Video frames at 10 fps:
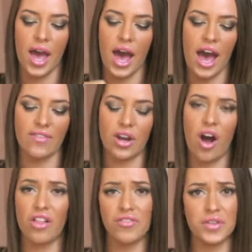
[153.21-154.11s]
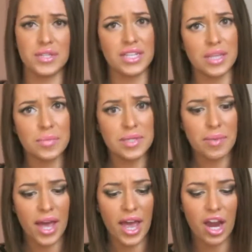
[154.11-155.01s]
having all of those clips in
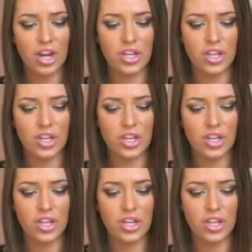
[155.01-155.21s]
my hair.